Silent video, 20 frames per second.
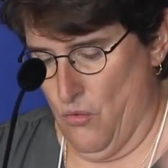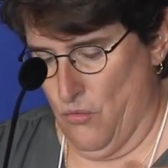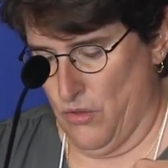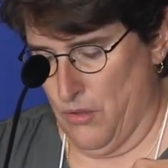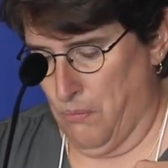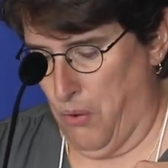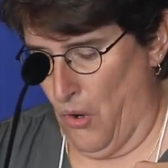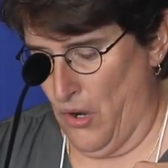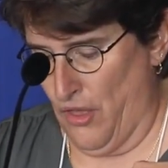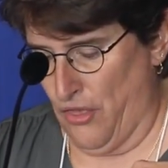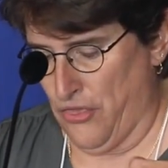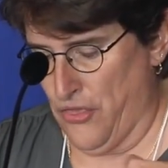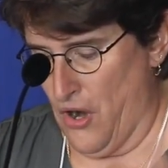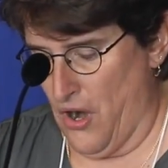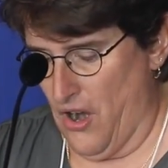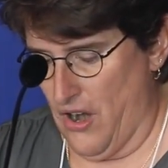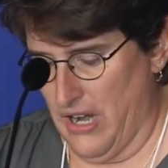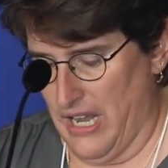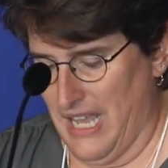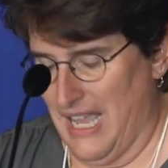The Port
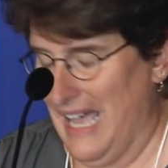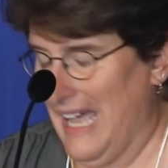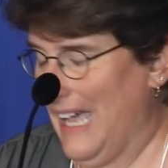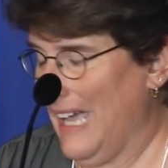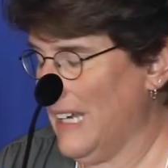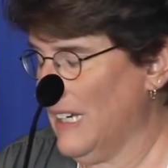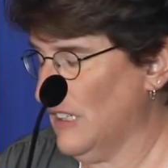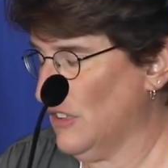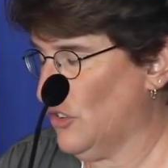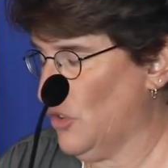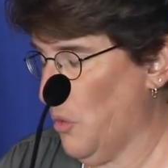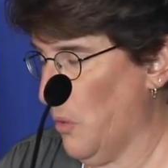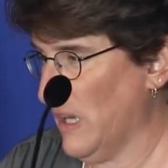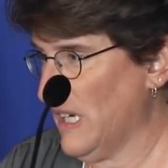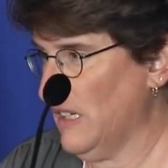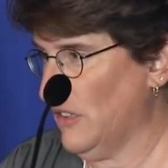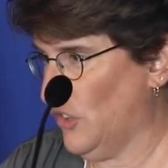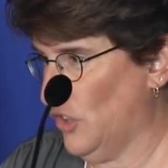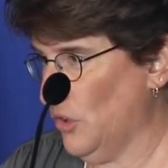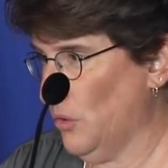Authority added
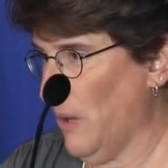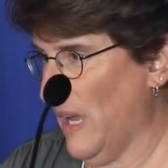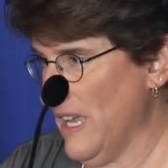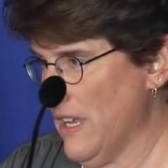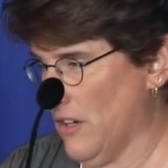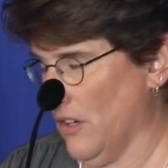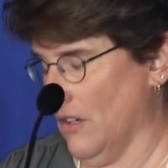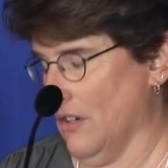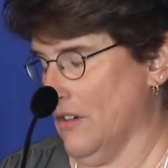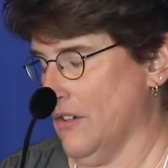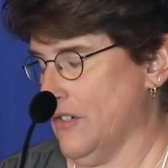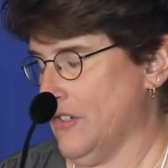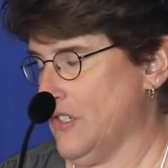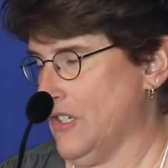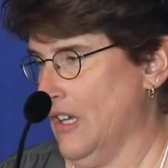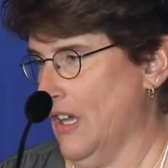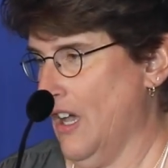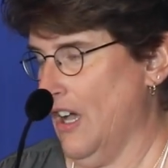22 acres